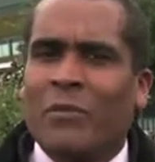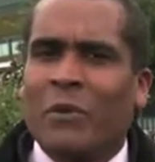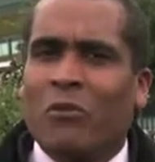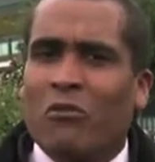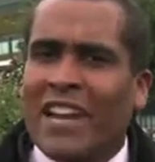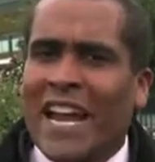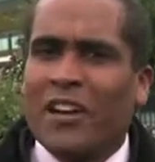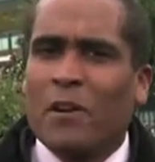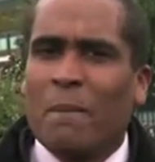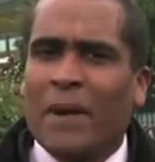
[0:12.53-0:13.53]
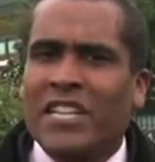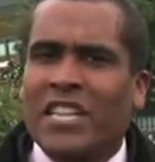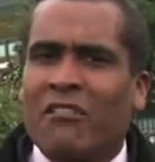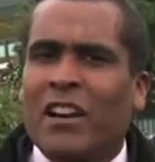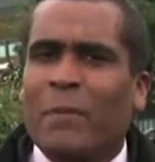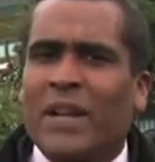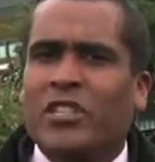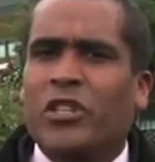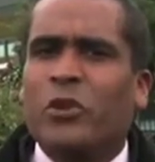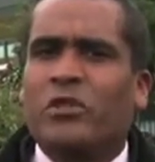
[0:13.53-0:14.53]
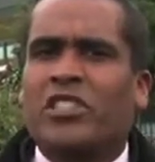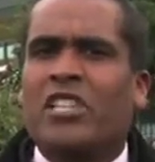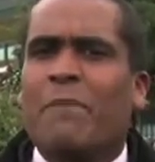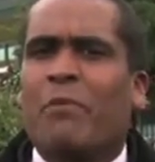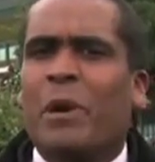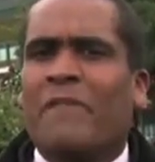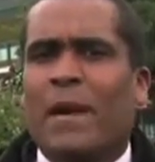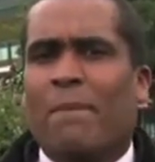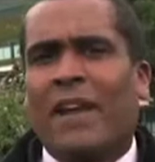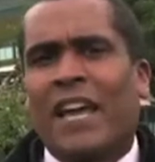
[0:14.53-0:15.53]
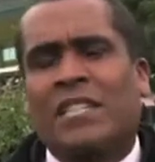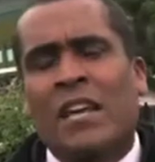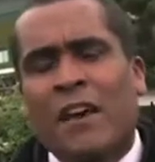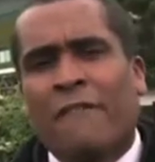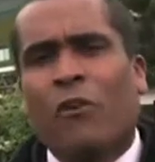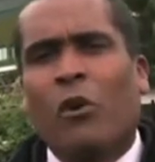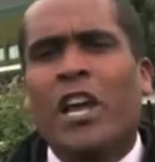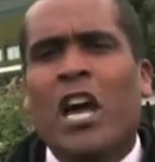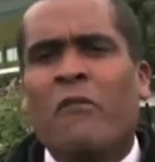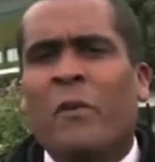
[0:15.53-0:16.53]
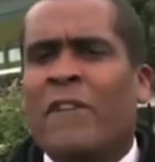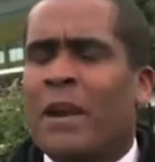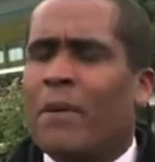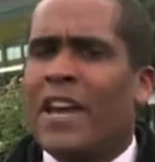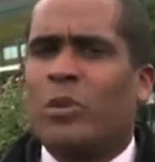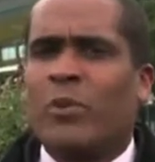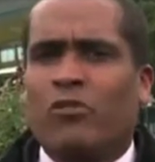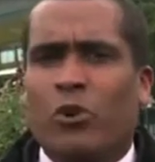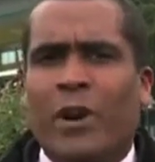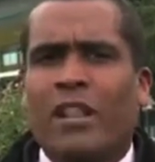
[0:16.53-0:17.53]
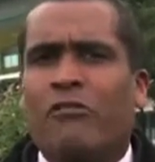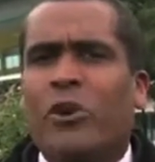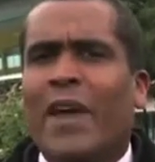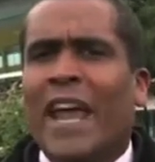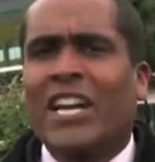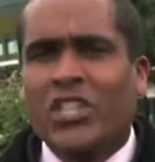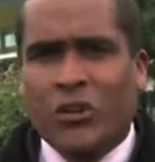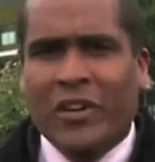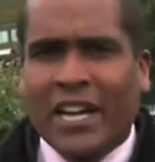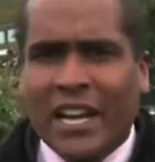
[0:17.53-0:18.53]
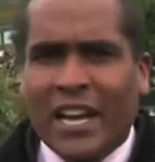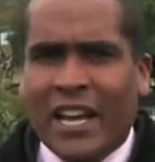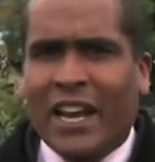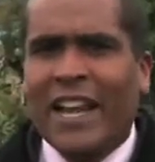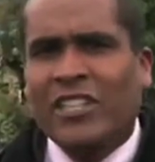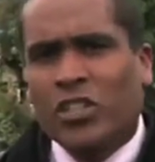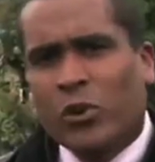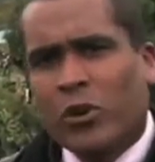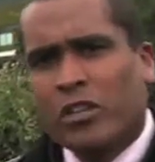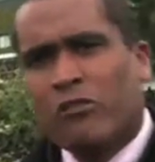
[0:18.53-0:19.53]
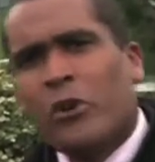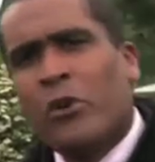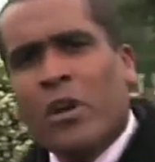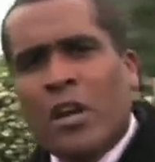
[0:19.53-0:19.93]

We've already had complaints they're a little bit too slippery. We've had players falling over, we've had players withdrawing through injury, and here to talk us through